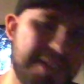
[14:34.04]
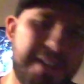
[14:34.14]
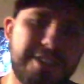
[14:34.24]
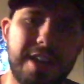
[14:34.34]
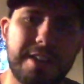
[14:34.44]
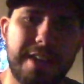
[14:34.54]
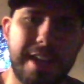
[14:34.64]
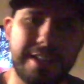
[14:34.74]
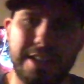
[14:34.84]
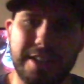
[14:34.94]
they try to
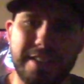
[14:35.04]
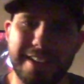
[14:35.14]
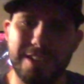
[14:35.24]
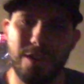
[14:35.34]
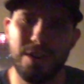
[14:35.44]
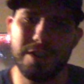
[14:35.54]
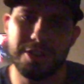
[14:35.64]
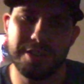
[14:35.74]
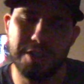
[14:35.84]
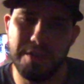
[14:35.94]
like tell you like, oh,
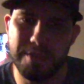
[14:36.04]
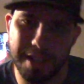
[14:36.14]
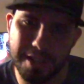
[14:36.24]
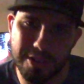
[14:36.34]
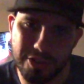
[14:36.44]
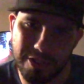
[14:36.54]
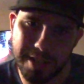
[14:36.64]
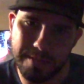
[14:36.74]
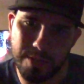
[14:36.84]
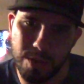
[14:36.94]
you haven't eaten or
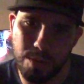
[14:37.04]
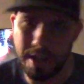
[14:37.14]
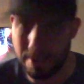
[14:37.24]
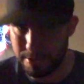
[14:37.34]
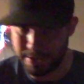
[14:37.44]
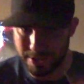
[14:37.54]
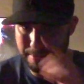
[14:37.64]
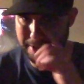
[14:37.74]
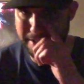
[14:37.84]
drinking for a while. It's gonna be